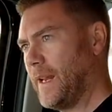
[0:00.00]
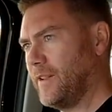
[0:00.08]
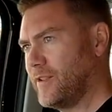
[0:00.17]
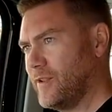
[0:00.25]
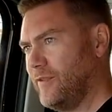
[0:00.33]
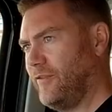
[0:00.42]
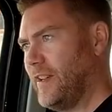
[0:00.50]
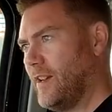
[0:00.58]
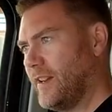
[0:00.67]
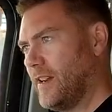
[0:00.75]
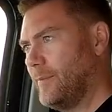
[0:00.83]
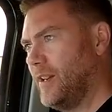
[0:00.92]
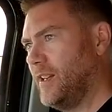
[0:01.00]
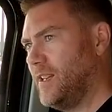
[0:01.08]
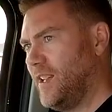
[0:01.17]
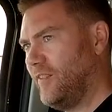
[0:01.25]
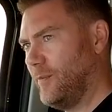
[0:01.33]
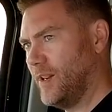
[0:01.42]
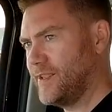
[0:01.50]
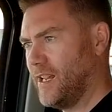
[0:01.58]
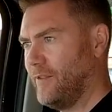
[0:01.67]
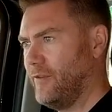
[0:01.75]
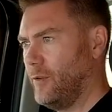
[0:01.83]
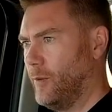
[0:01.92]
And I sort of feel like I'm going to give
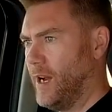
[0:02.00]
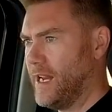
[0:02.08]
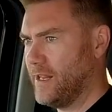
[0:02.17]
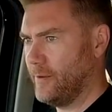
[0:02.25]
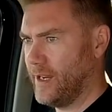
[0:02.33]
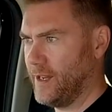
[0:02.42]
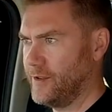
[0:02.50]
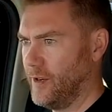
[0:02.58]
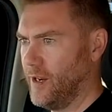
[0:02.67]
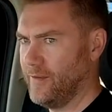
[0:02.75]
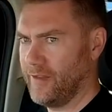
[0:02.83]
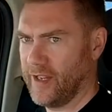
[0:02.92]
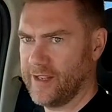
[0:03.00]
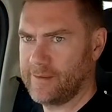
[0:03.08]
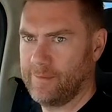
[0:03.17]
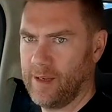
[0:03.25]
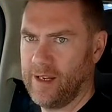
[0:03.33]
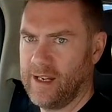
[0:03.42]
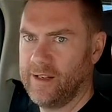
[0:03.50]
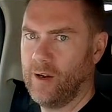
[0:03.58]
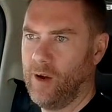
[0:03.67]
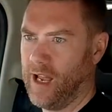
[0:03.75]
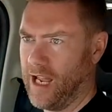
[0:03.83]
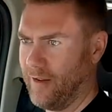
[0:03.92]
myself away the way I drive this by
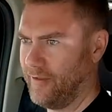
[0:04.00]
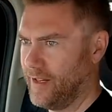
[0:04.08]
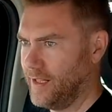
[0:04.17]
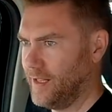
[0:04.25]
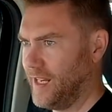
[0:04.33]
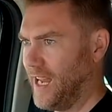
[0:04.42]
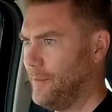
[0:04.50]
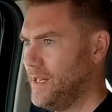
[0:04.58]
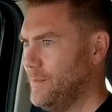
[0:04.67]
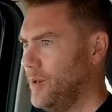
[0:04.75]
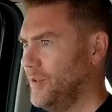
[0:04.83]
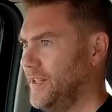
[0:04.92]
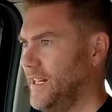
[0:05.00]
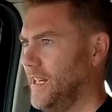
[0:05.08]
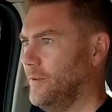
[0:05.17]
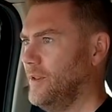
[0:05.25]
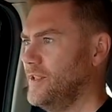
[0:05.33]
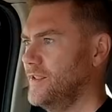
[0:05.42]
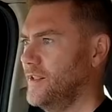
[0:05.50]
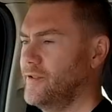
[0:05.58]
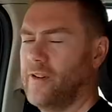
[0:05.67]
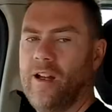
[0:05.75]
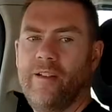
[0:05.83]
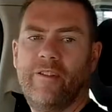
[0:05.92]
not having cabbie body language as
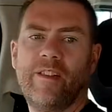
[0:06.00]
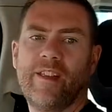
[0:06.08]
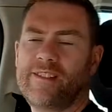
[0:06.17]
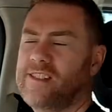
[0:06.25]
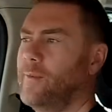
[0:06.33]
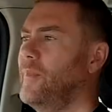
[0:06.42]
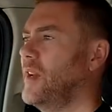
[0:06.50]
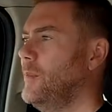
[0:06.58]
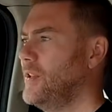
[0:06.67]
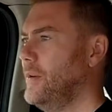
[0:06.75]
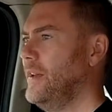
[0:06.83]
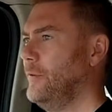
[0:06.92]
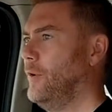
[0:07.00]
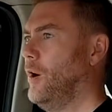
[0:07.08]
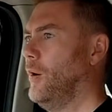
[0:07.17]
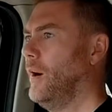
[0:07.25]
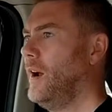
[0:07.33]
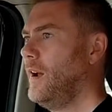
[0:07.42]
I drive it. There's something I'm doing wrong.